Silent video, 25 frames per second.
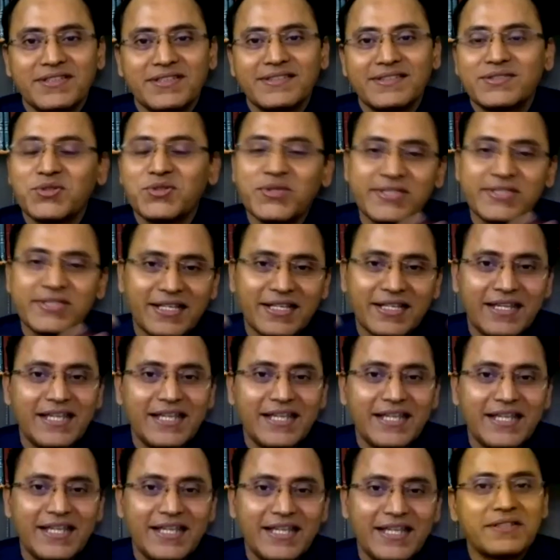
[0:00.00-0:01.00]
So is the
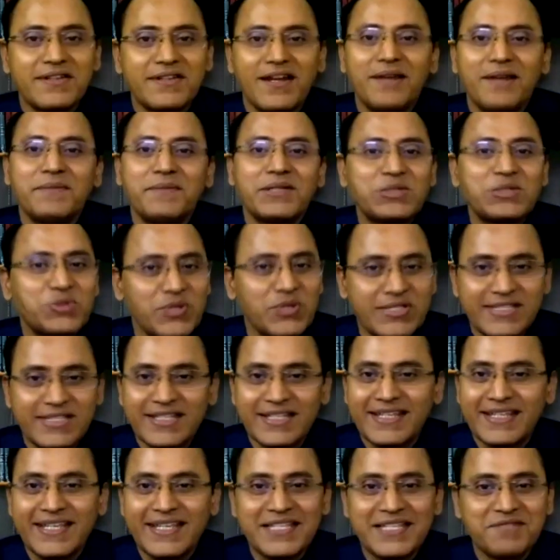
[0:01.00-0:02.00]
case with grammar, so is the
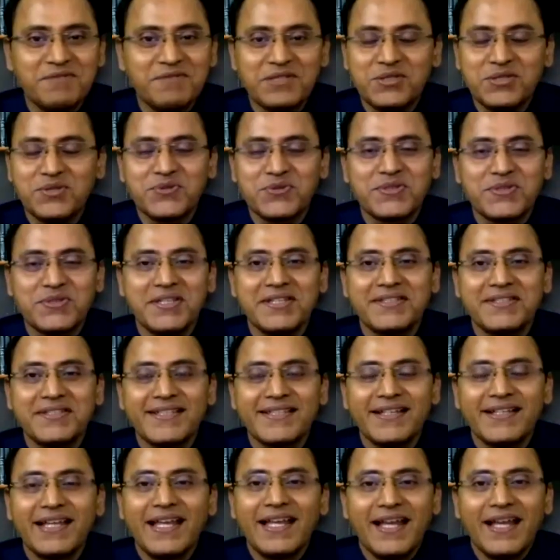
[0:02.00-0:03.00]
case with usage,
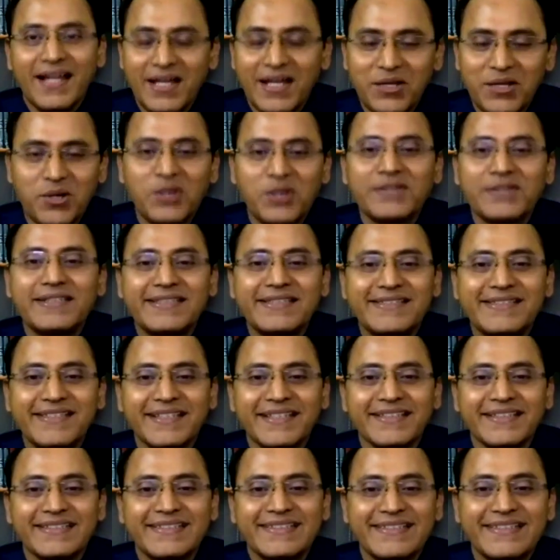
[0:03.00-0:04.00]
and all these
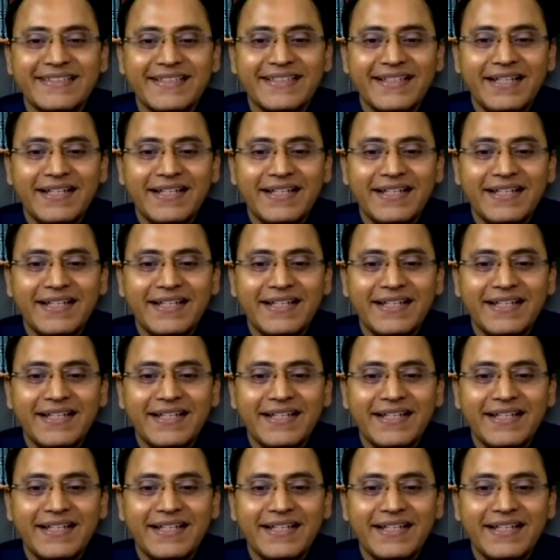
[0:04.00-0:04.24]
things.